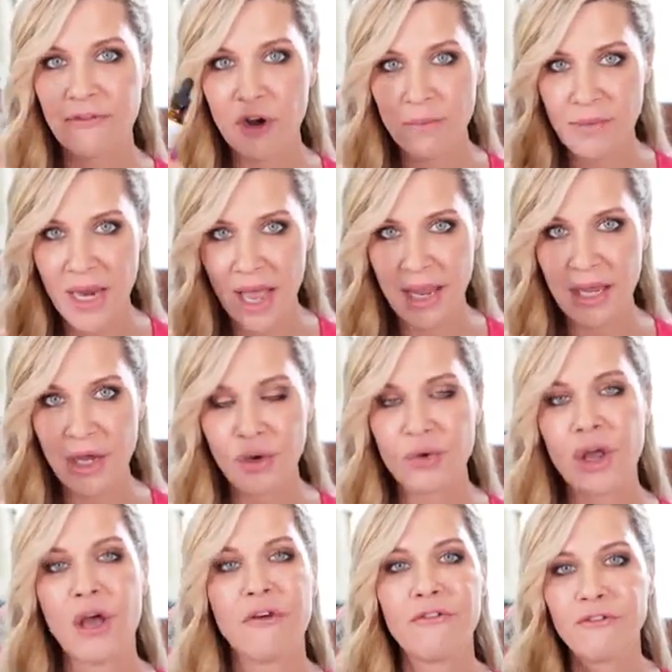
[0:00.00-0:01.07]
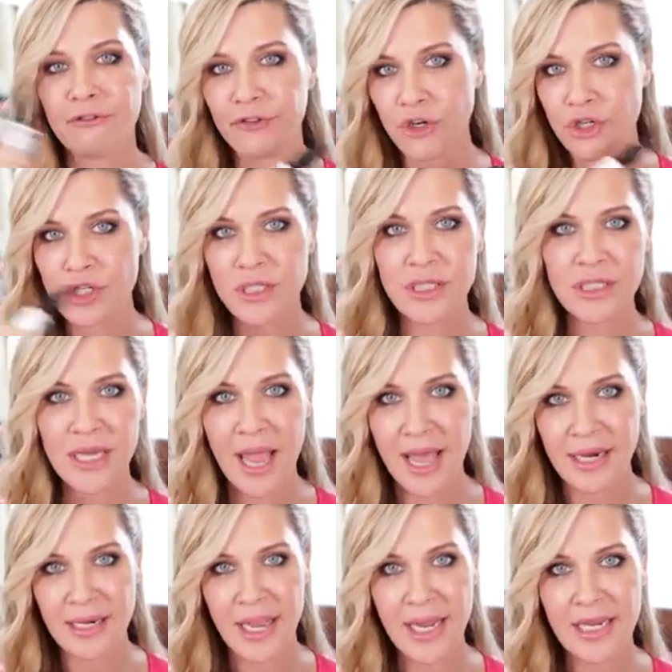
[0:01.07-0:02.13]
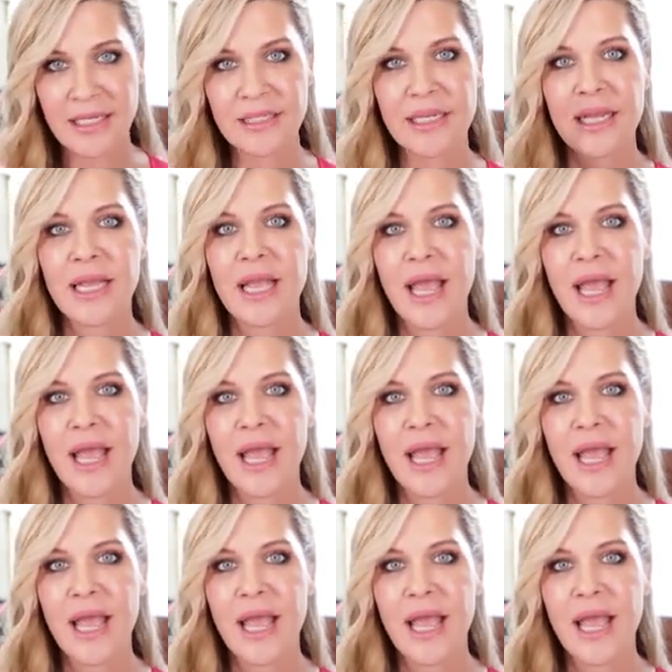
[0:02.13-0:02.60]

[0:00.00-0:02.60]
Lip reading: from Niode first at night,